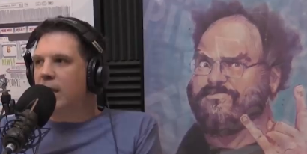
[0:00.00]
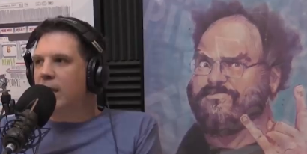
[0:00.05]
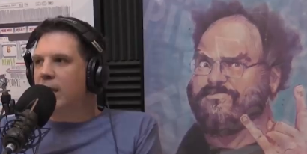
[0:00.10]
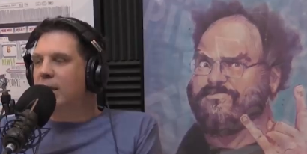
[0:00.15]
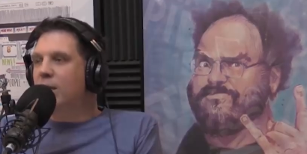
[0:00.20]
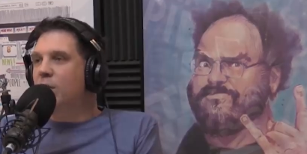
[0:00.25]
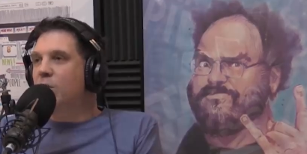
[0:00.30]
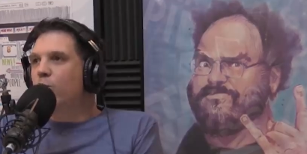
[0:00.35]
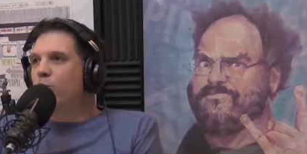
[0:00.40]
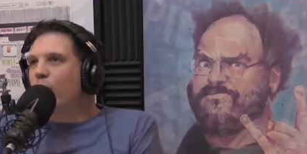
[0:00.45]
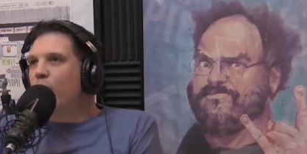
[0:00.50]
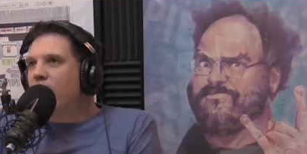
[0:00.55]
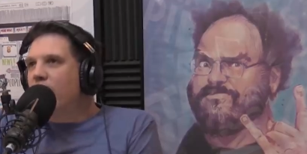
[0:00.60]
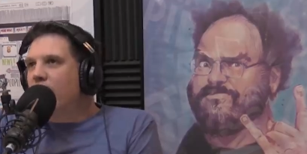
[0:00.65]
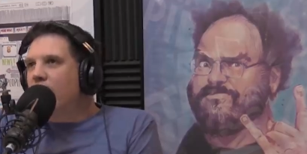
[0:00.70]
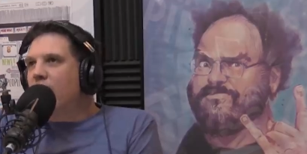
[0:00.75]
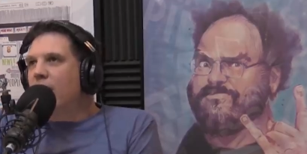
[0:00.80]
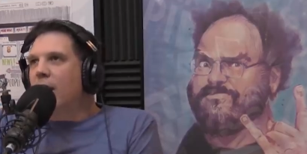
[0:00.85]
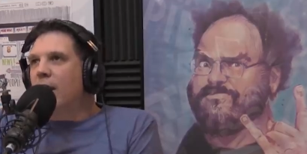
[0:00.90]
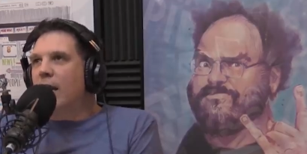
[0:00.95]
Speaker 1: this is
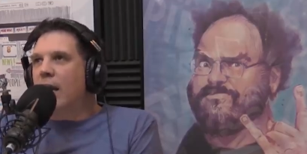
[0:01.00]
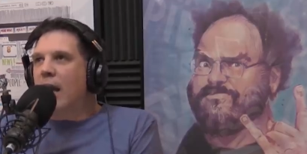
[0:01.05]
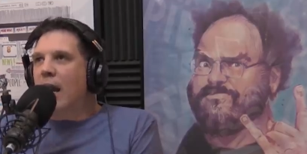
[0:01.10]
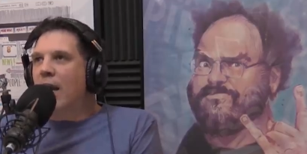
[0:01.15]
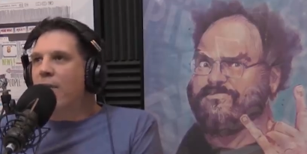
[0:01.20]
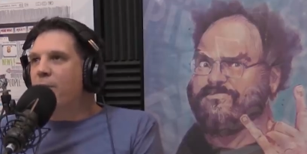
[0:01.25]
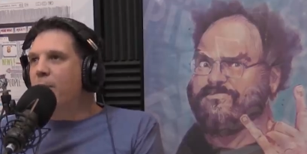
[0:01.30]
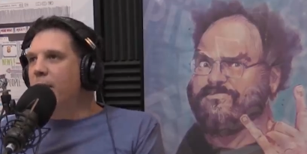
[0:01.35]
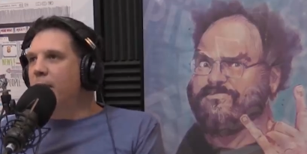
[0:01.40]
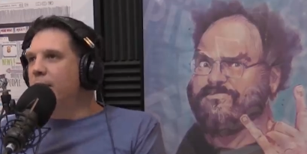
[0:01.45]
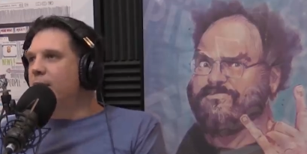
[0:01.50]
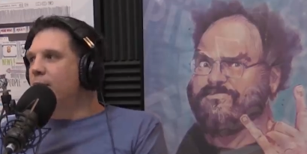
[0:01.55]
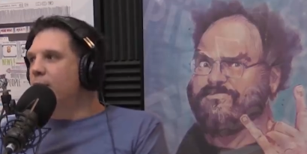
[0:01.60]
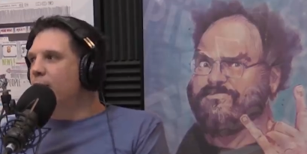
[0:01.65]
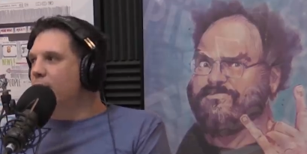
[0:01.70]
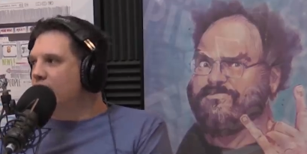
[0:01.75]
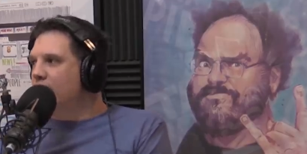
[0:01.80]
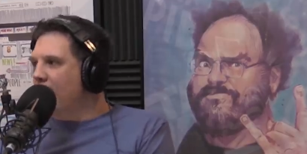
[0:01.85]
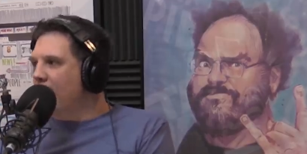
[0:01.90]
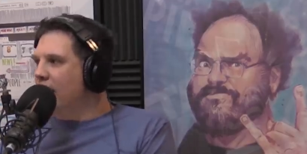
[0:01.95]
really, and I've been
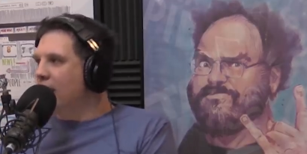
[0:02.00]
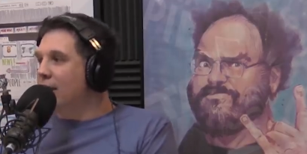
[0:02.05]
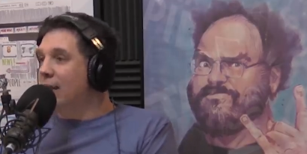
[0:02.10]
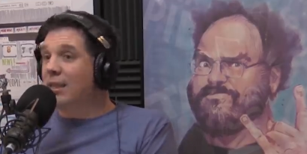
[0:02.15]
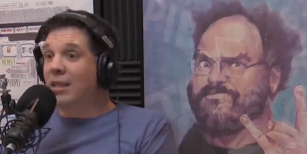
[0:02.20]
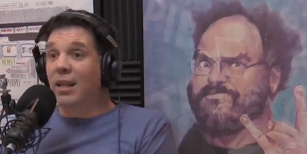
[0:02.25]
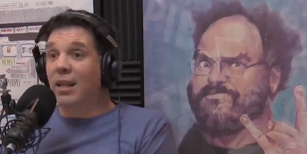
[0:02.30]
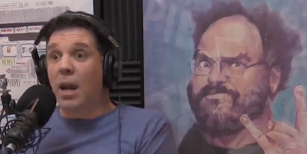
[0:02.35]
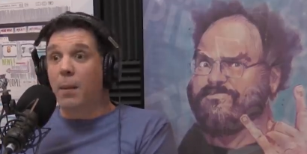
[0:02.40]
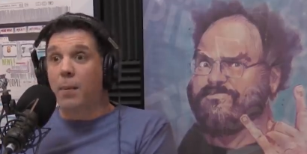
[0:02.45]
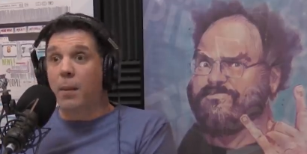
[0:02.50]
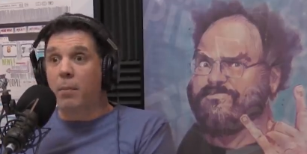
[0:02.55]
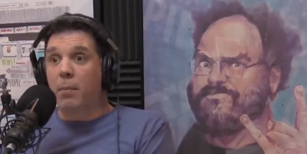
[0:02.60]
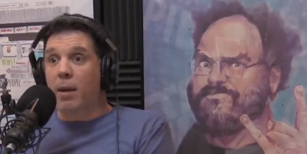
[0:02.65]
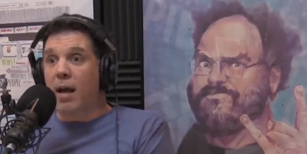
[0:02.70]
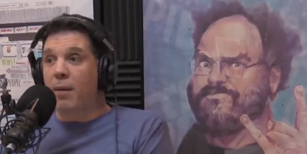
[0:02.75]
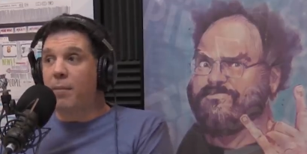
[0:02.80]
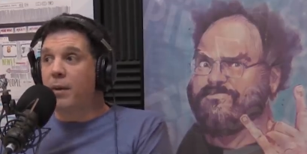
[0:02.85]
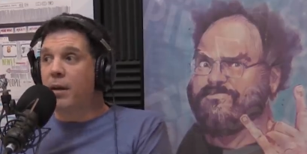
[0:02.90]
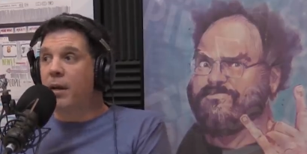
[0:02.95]
saying this as a lot of people
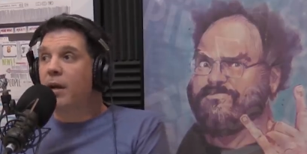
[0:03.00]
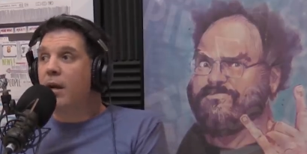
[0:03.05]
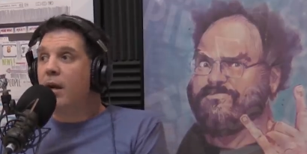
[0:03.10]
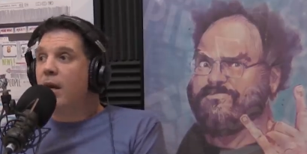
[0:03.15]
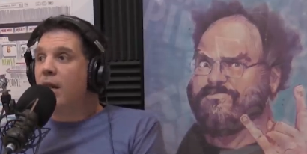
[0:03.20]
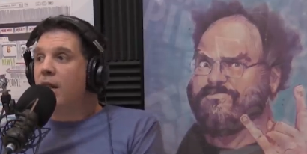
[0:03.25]
have been.